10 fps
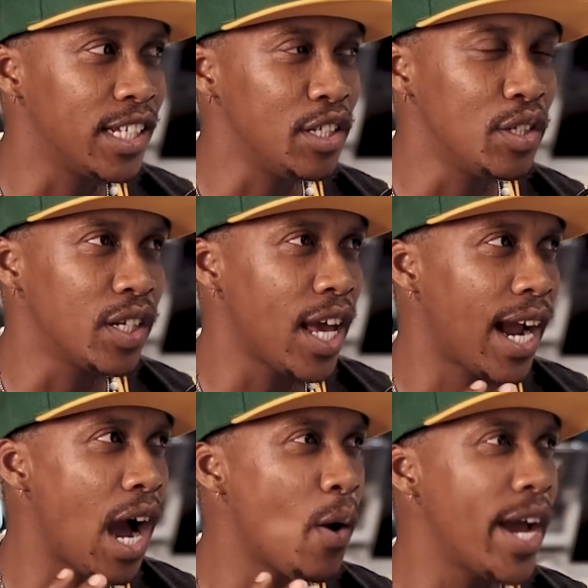you know
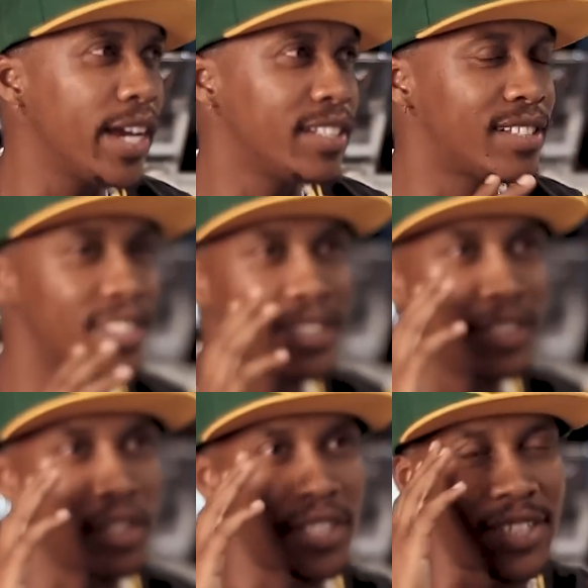like how I
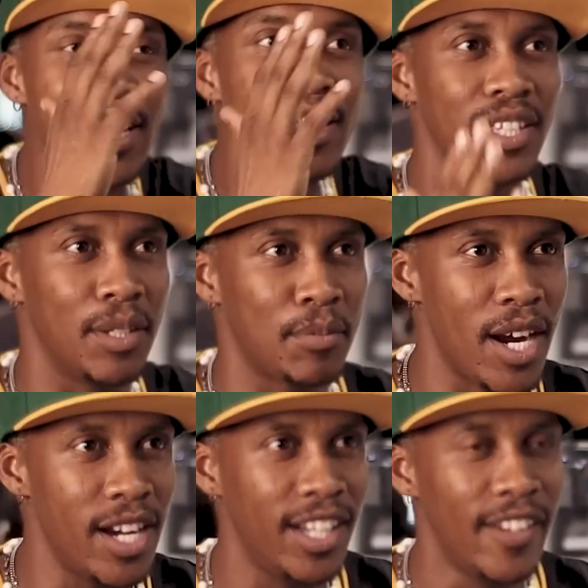see them,
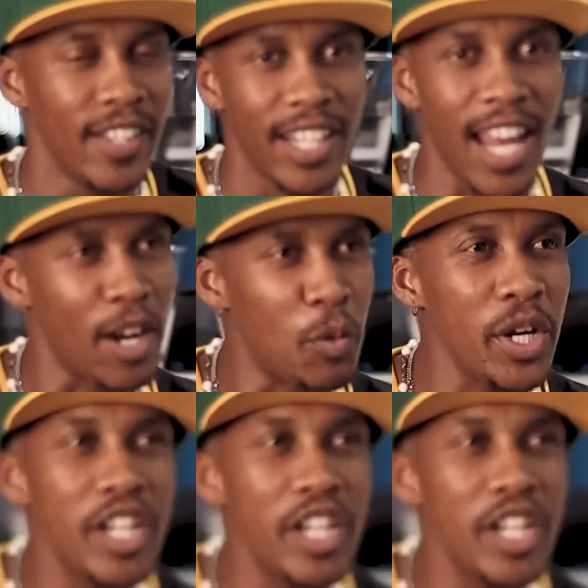right? Right, right, right, like right.